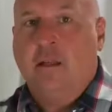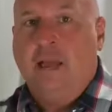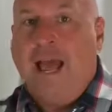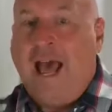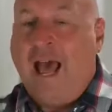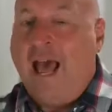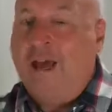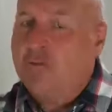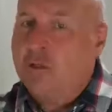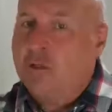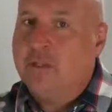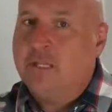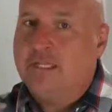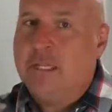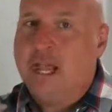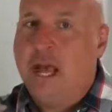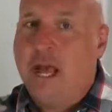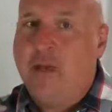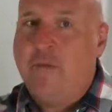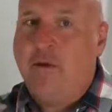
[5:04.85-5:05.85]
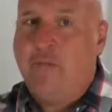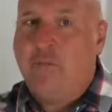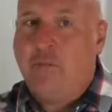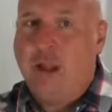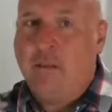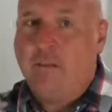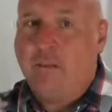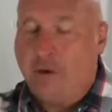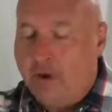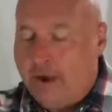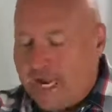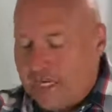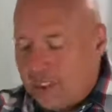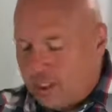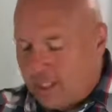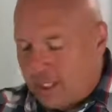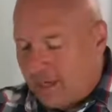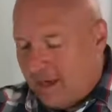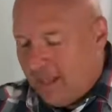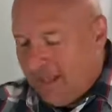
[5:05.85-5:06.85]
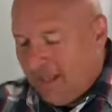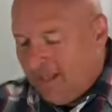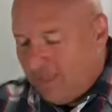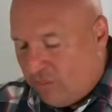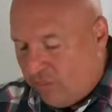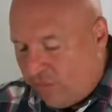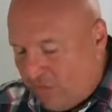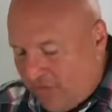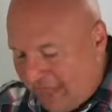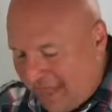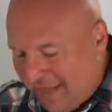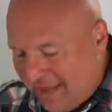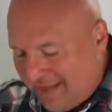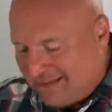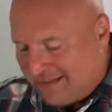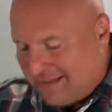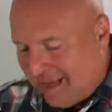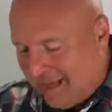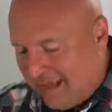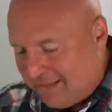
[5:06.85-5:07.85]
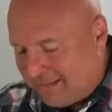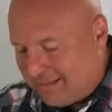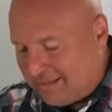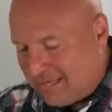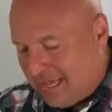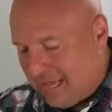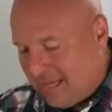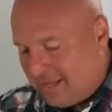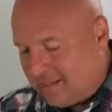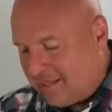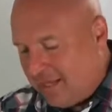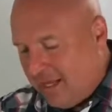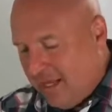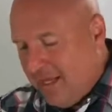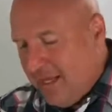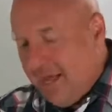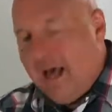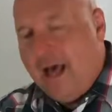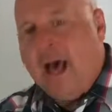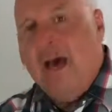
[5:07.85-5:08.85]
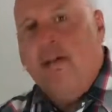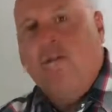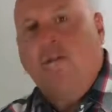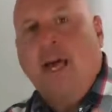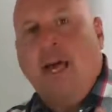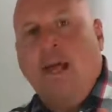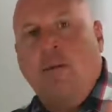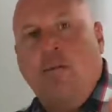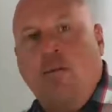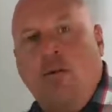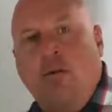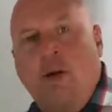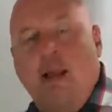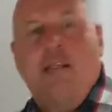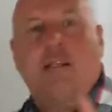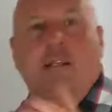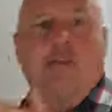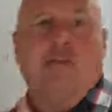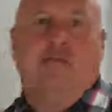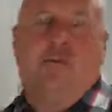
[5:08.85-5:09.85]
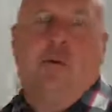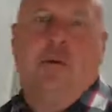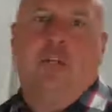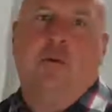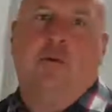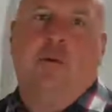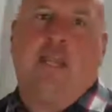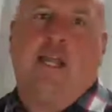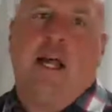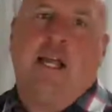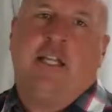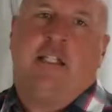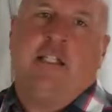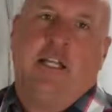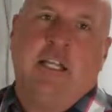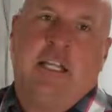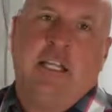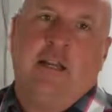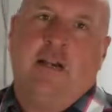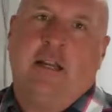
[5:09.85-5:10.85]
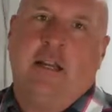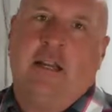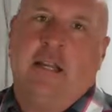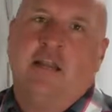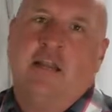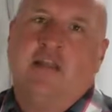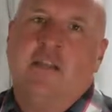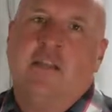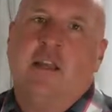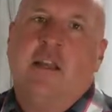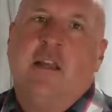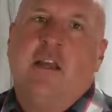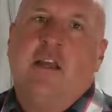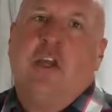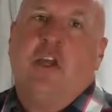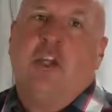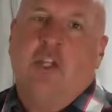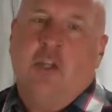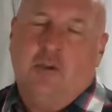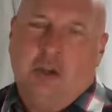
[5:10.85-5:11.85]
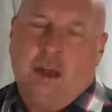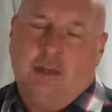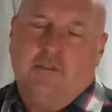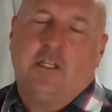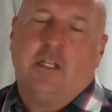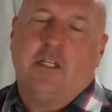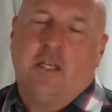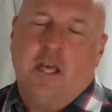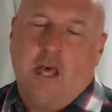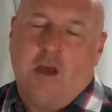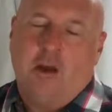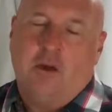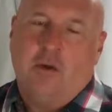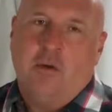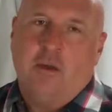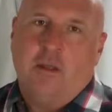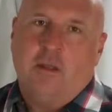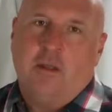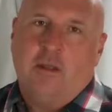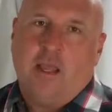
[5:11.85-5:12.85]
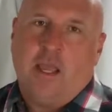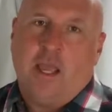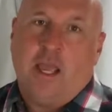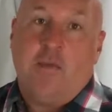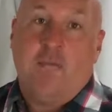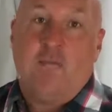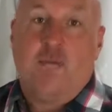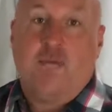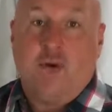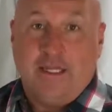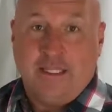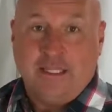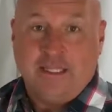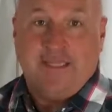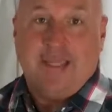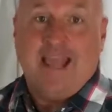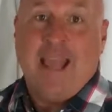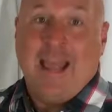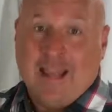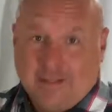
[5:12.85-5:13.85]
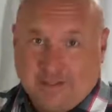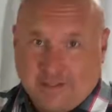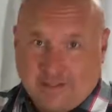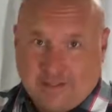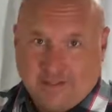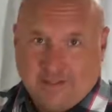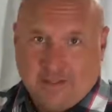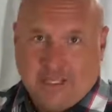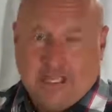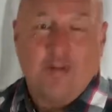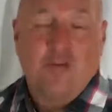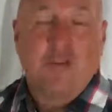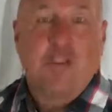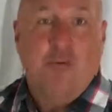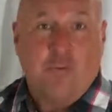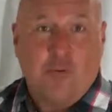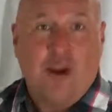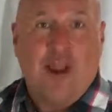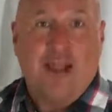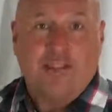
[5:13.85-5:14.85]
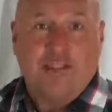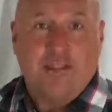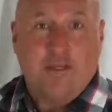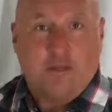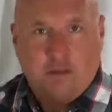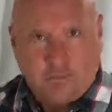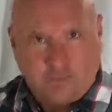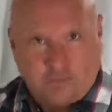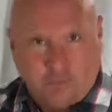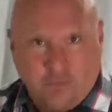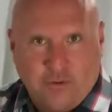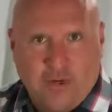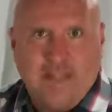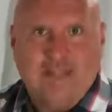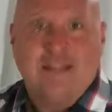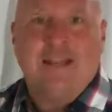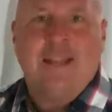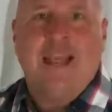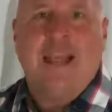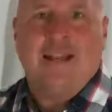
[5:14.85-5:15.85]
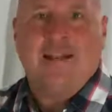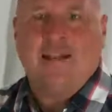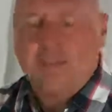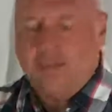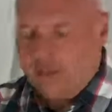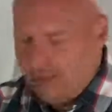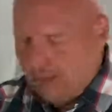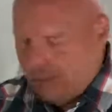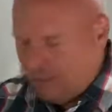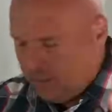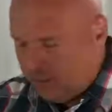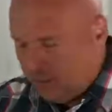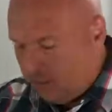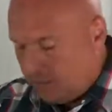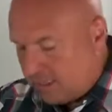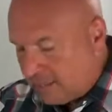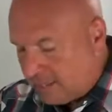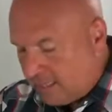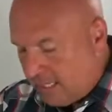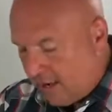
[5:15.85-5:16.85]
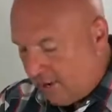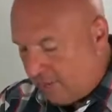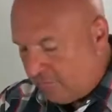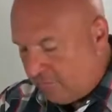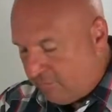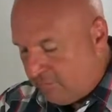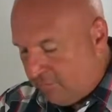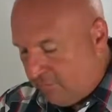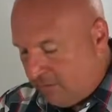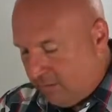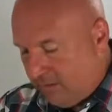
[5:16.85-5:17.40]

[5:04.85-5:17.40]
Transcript: after the time of preparation, then God says, "I've got a present for you, Elijah. Here it is. you have to go and present. Here's the present. Present yourself